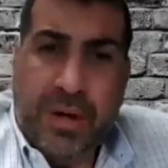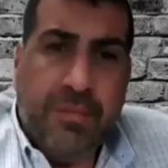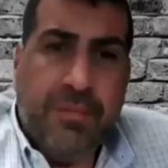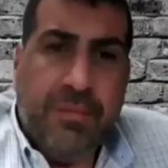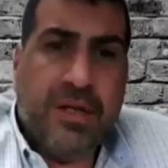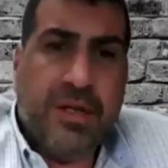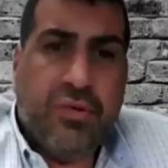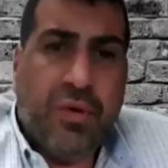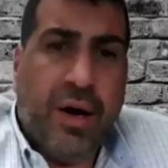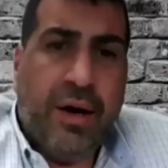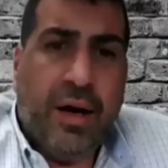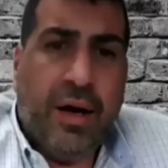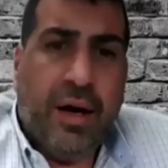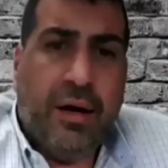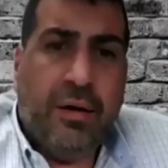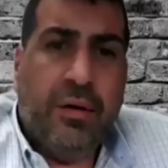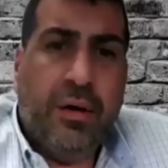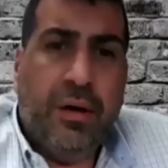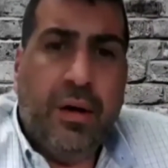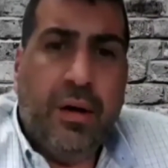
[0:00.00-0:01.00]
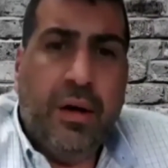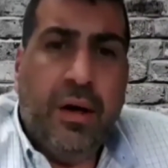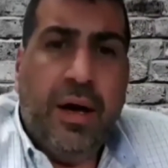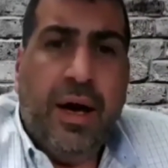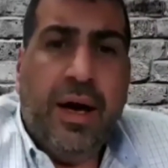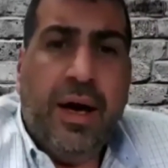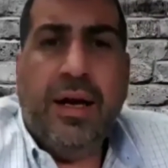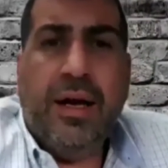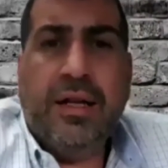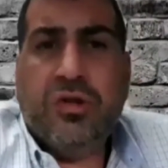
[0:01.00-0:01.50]
missed right now.
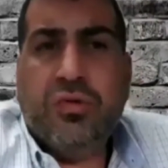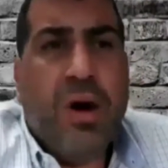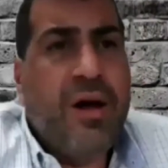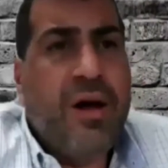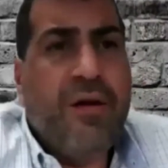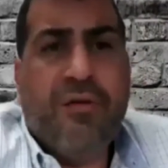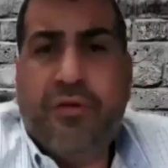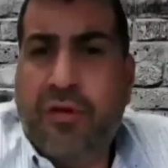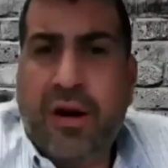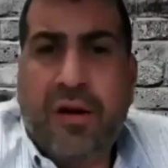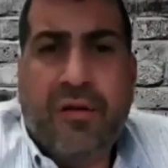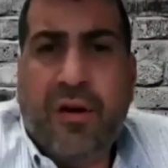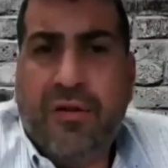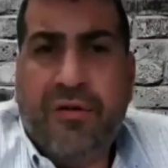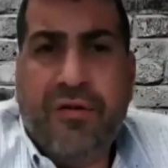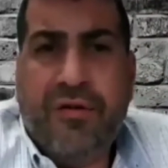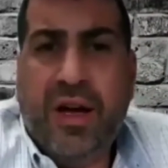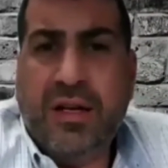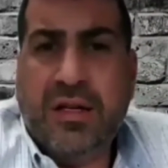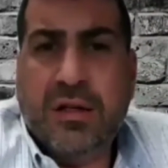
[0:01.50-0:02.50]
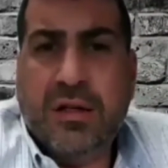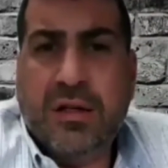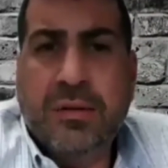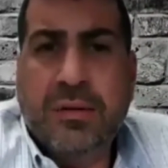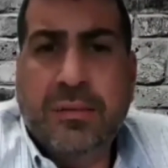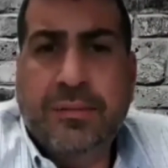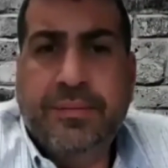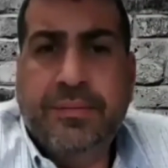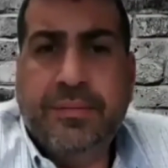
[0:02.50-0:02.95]
And it's right in front of our faces.